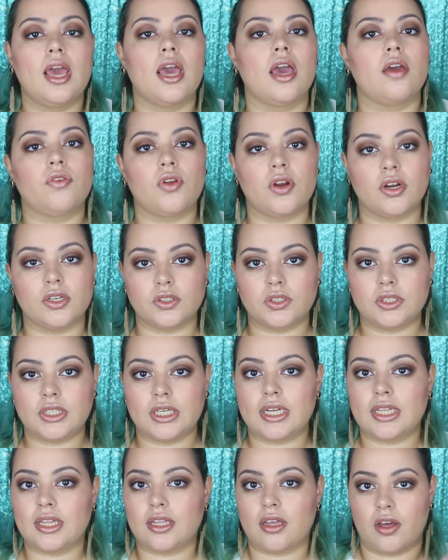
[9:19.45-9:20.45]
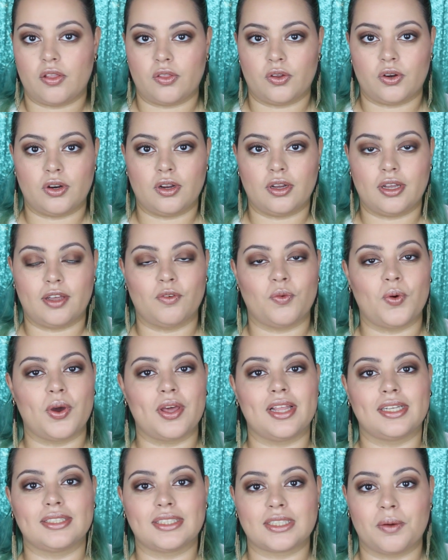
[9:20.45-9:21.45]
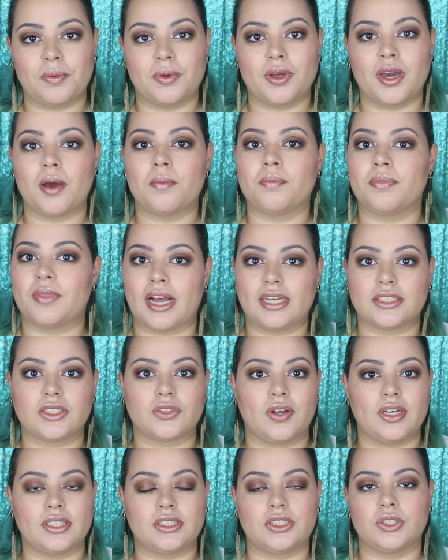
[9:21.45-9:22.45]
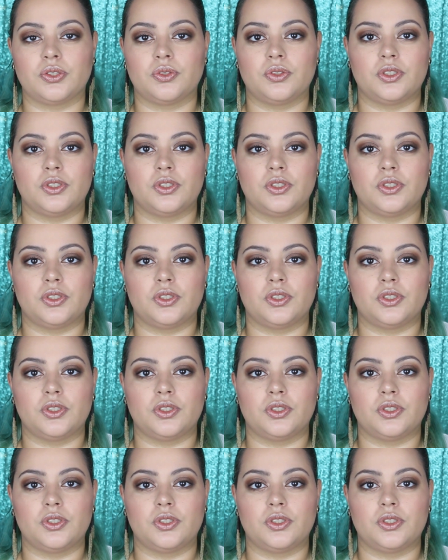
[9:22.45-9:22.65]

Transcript: If you're interested in the other giveaway that's coming up, that's great too.